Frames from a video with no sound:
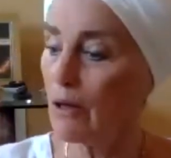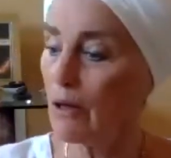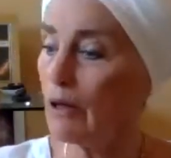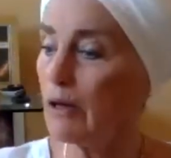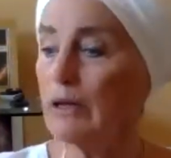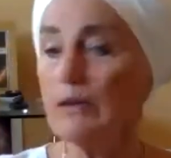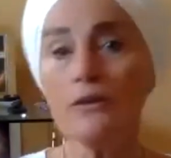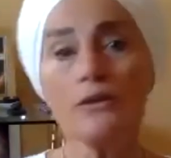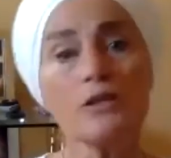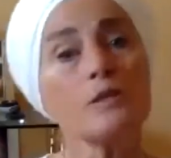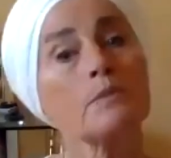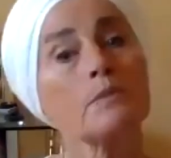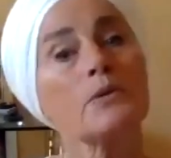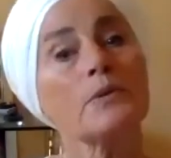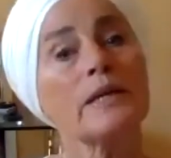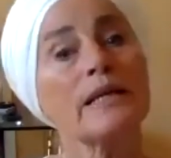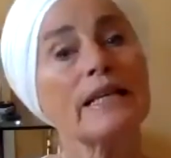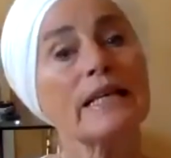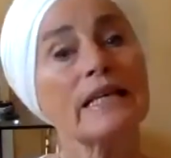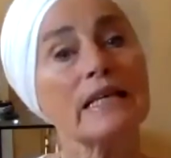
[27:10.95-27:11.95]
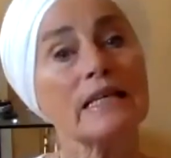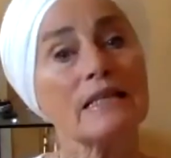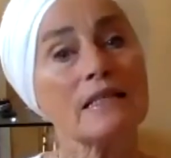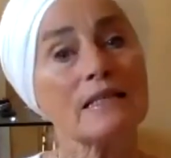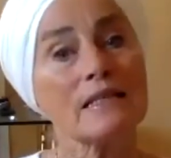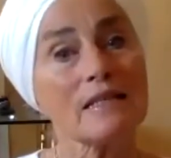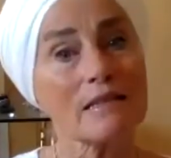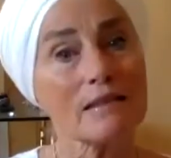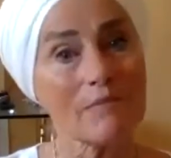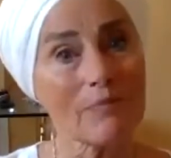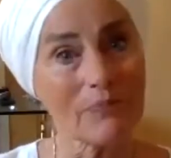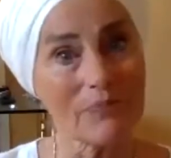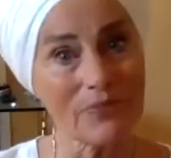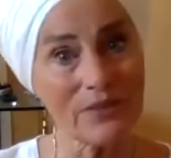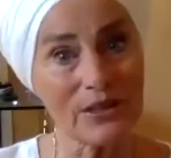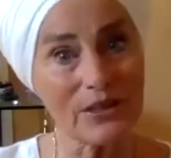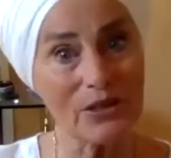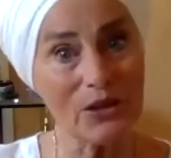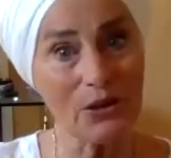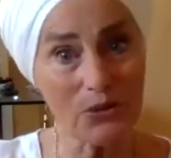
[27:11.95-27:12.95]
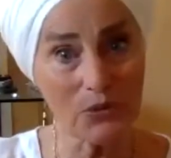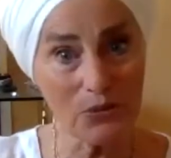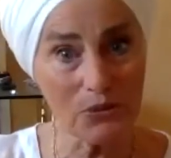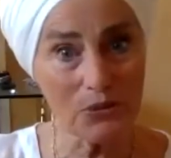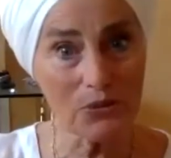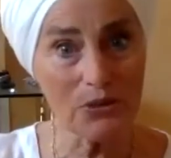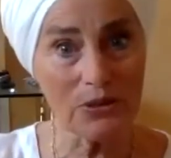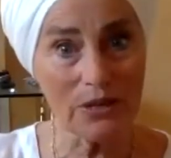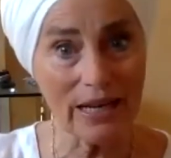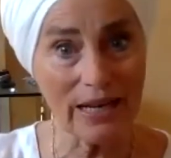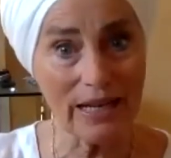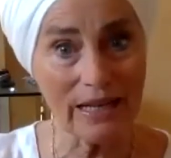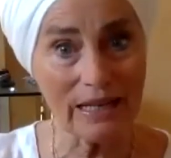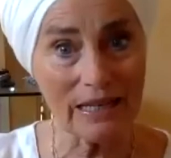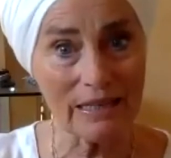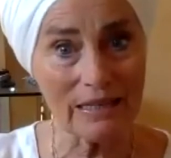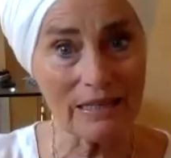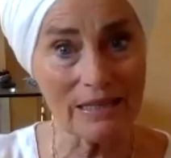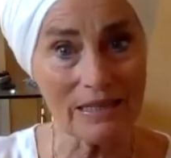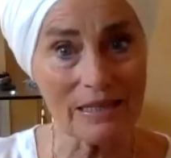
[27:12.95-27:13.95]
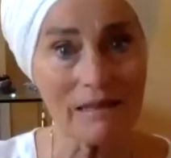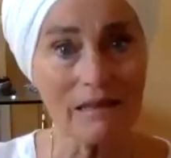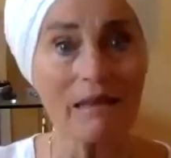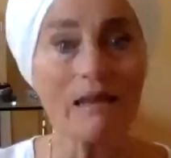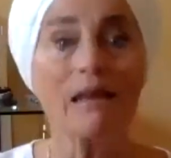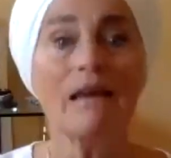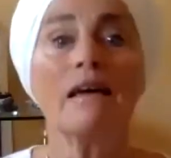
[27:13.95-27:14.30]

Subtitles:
all of those meridians that go through your hands